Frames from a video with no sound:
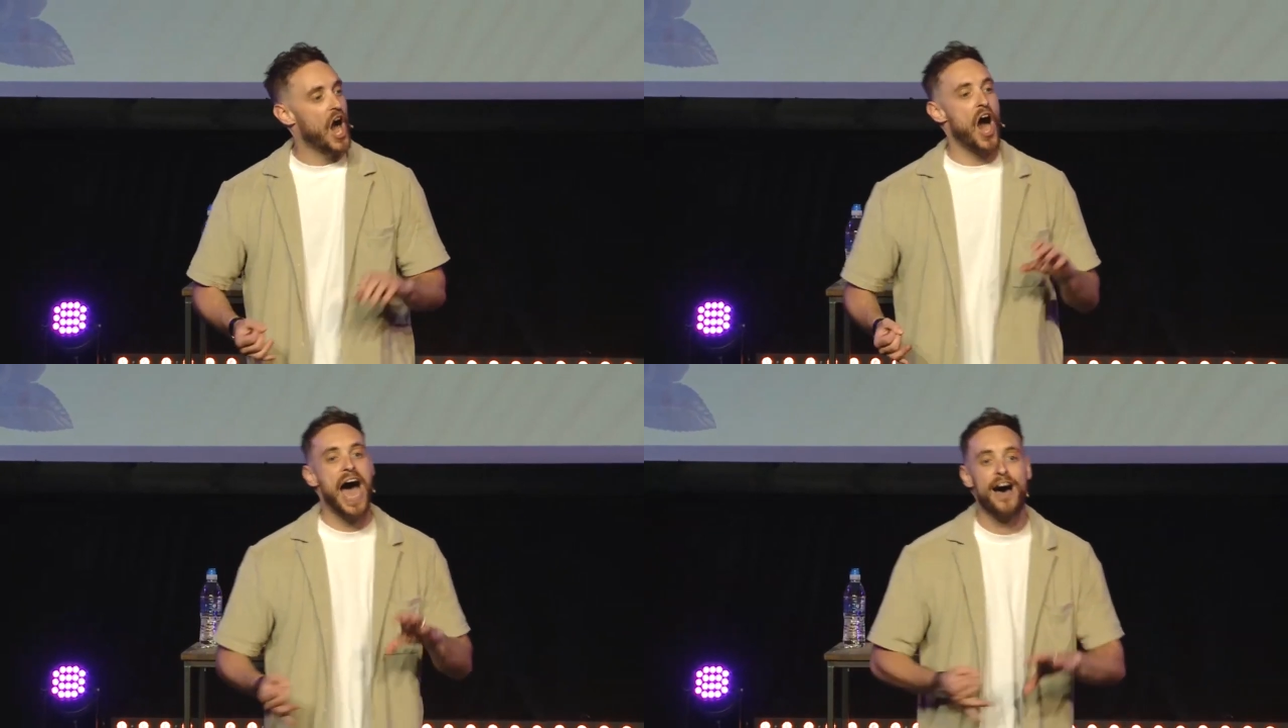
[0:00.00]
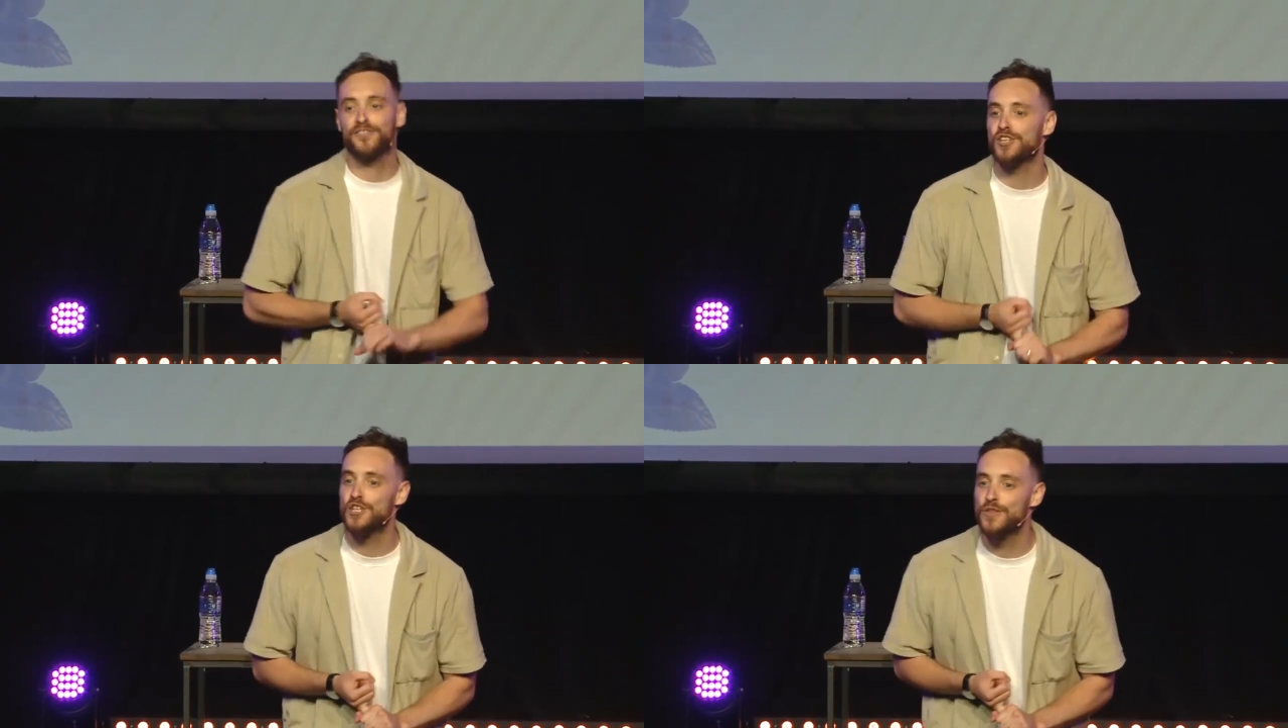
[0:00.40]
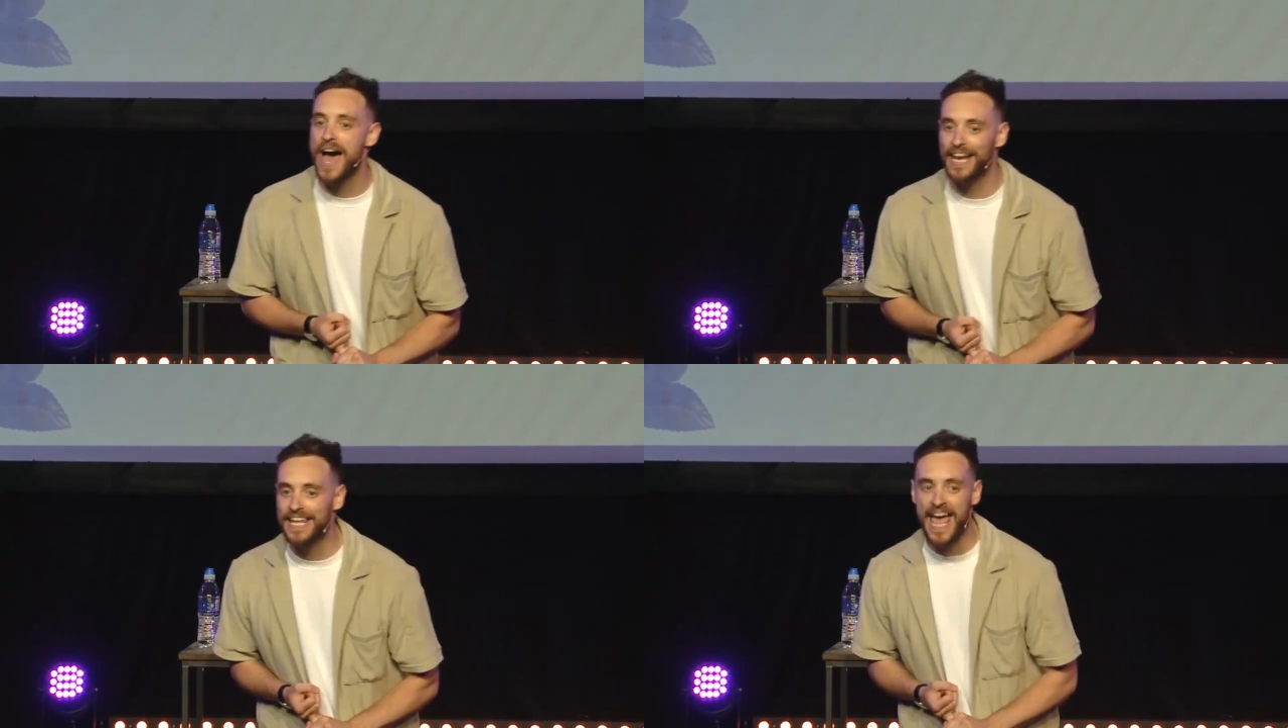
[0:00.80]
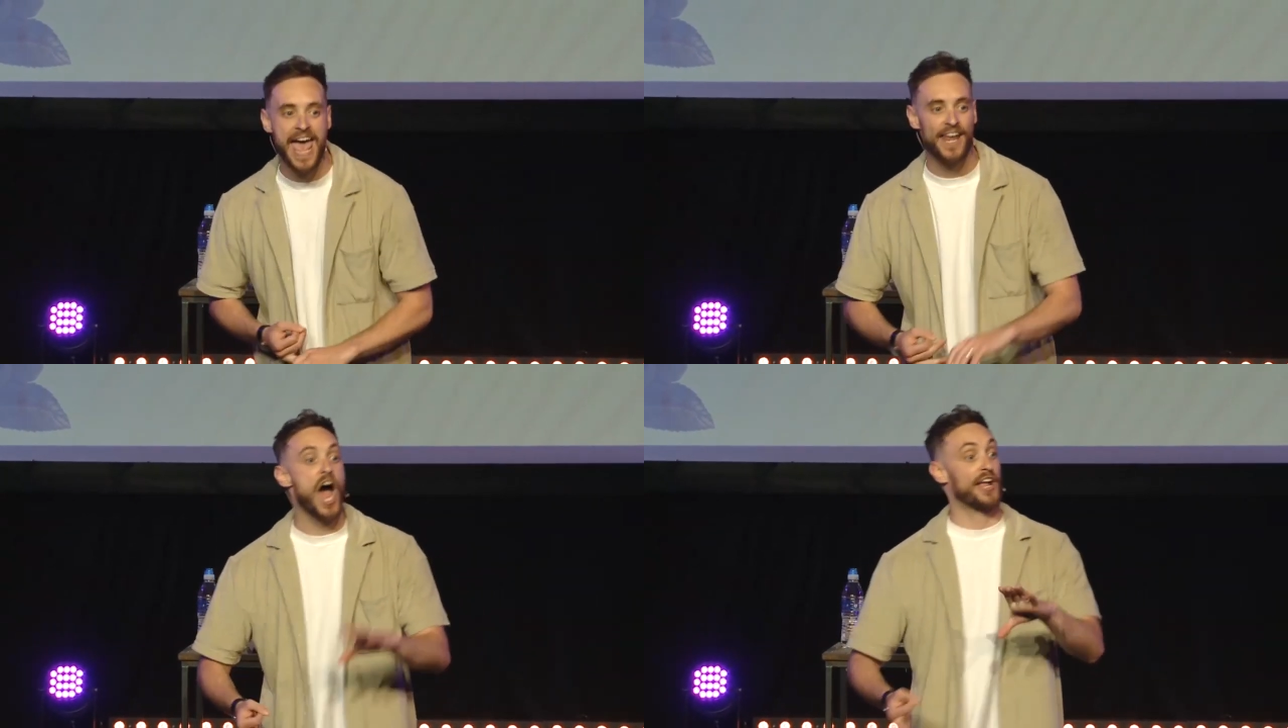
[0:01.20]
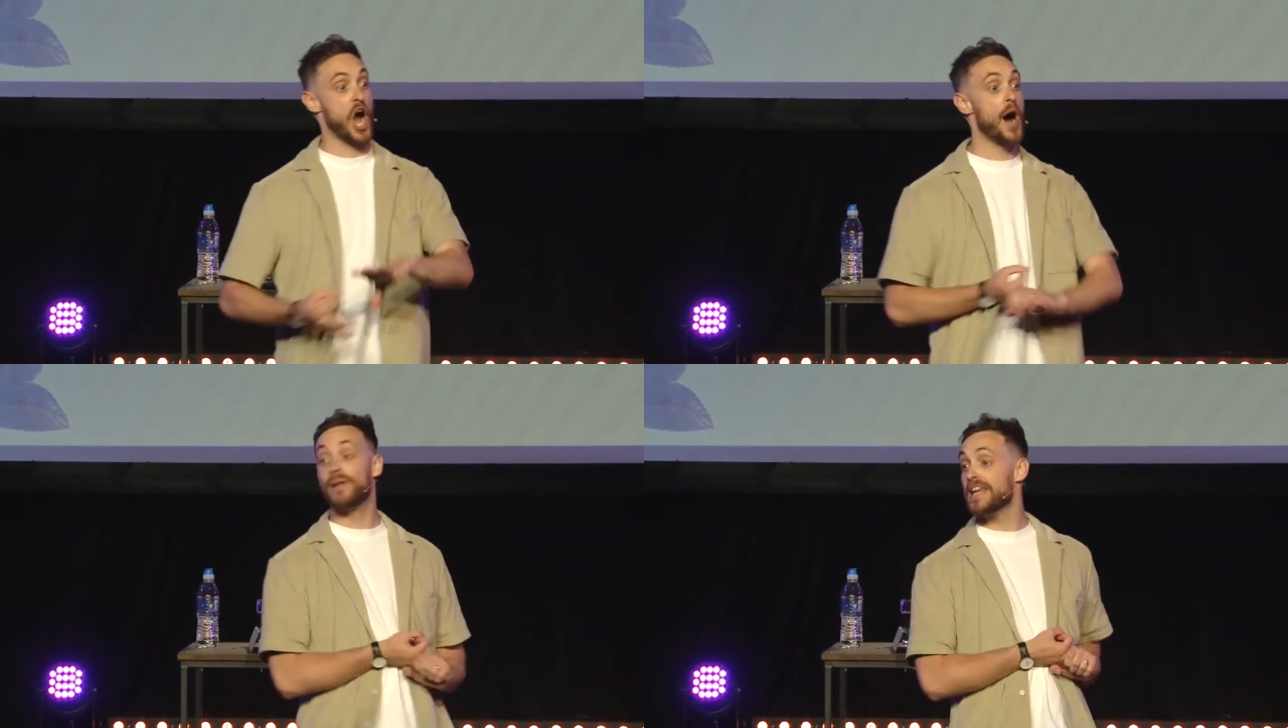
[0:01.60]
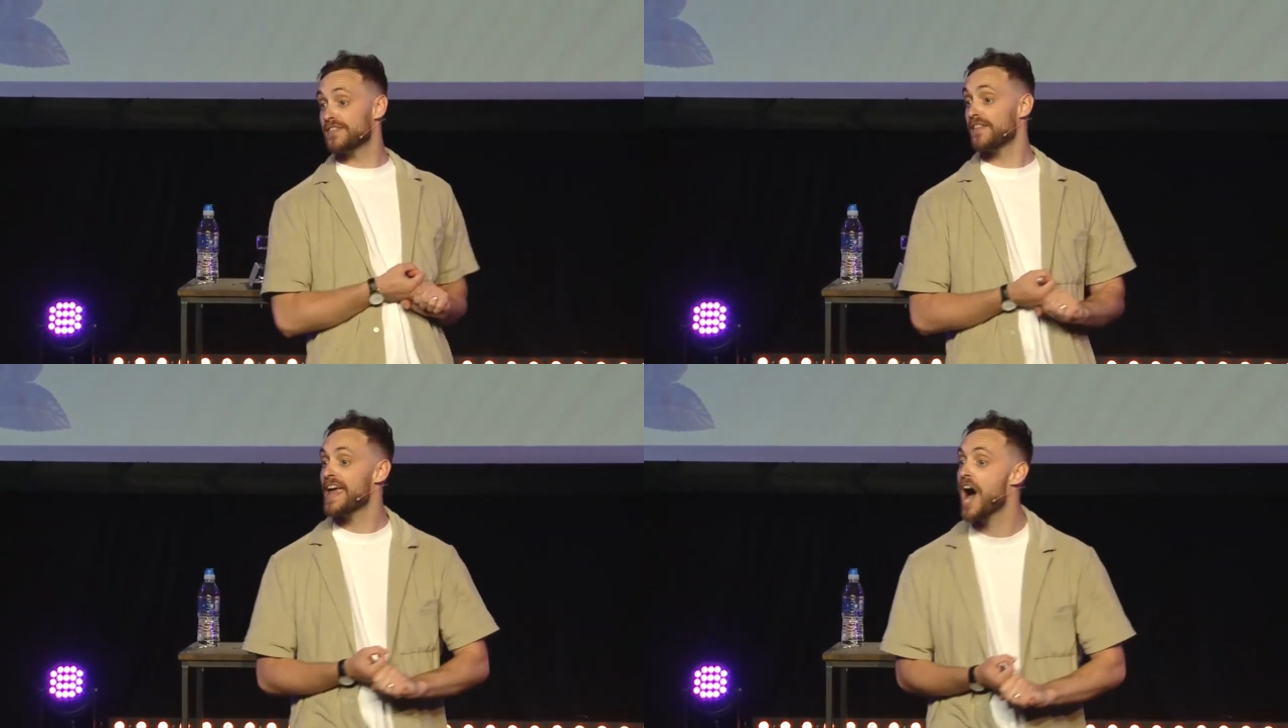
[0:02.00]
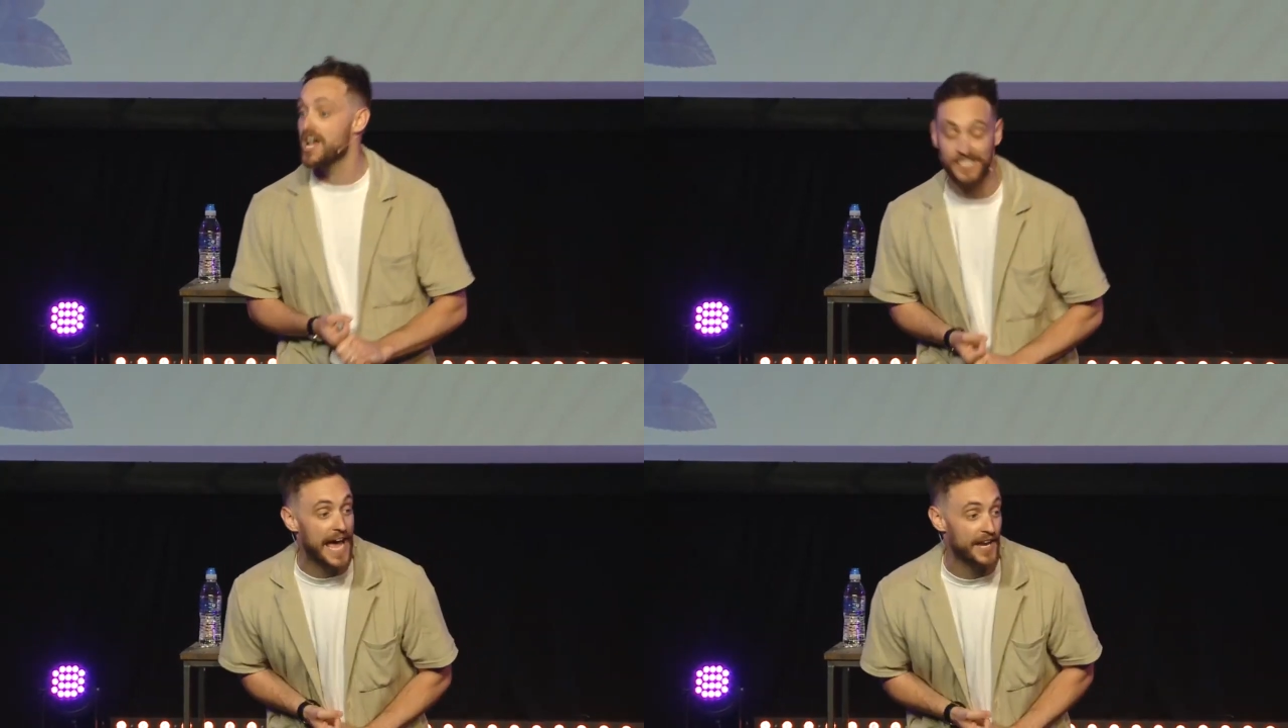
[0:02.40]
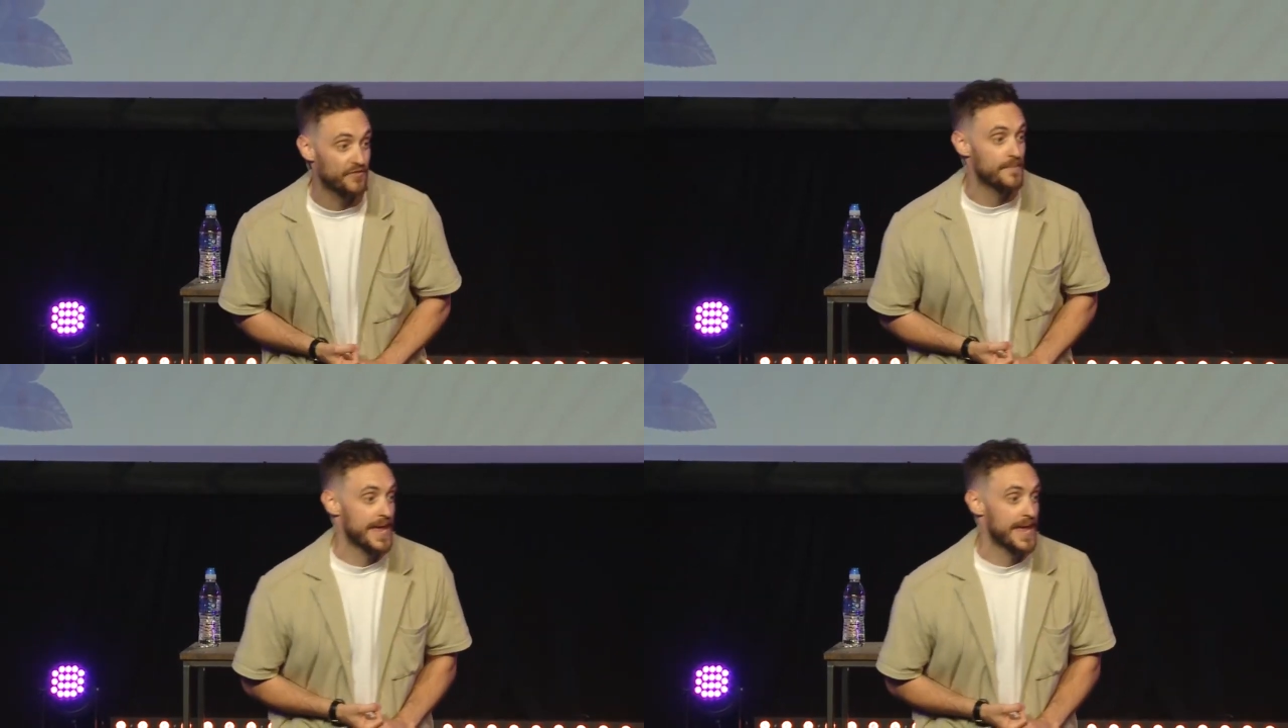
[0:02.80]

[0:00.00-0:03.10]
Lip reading: I have to do that again. I can't believe that they asked that of